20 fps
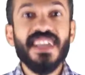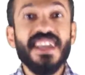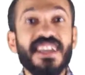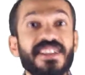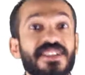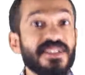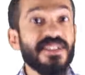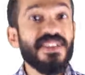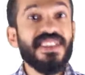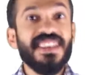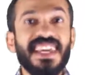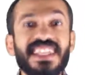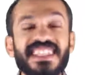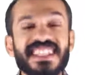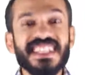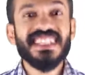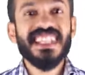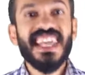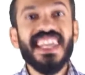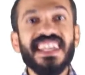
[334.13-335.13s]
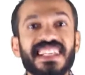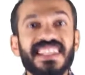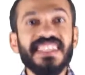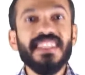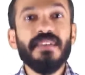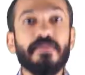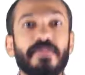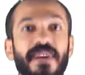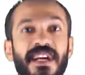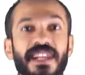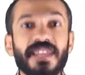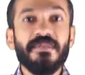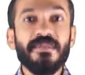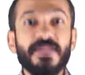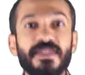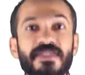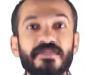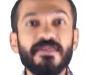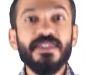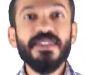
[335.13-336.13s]
So that's exactly the body
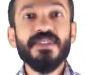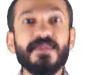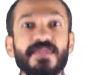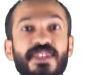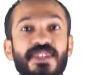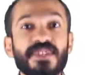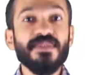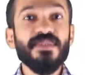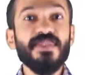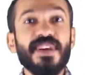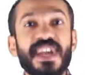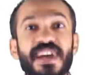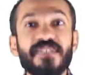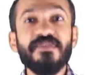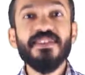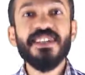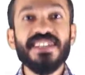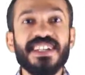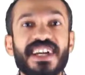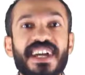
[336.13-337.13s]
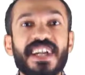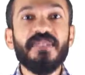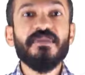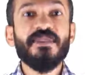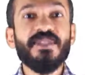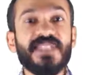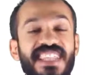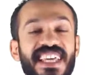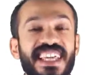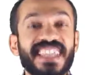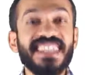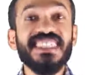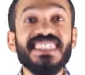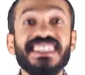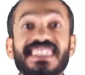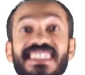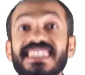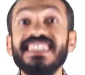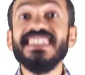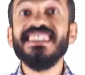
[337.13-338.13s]
movement we do every time you say T,
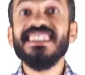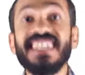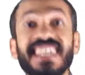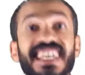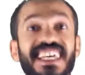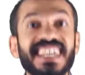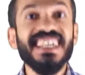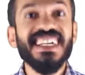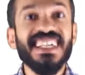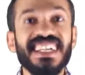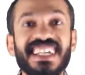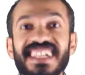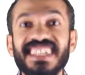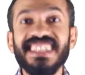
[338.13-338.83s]
T,